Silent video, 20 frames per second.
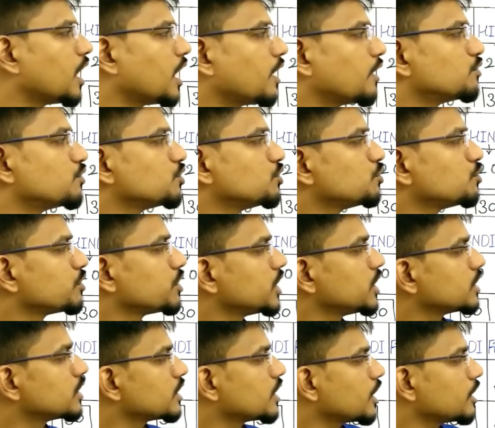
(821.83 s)
How do you
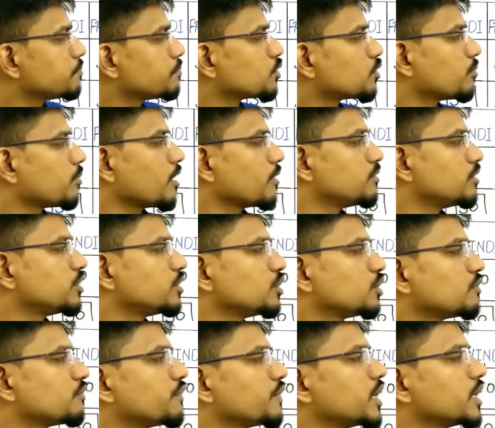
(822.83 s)
read that? Probability
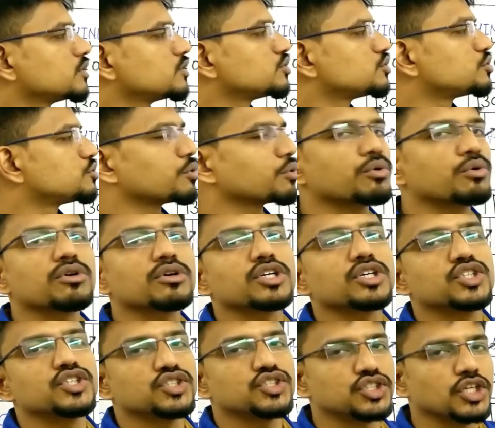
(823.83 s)
of H
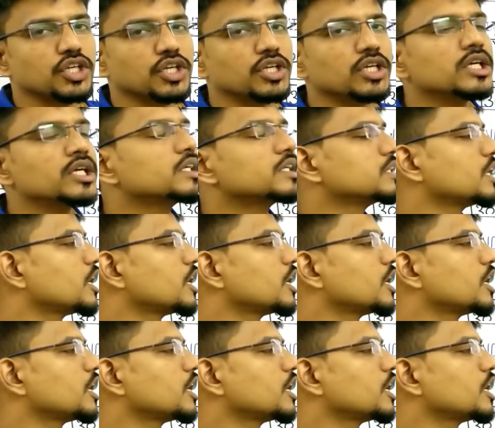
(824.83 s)
stroke G.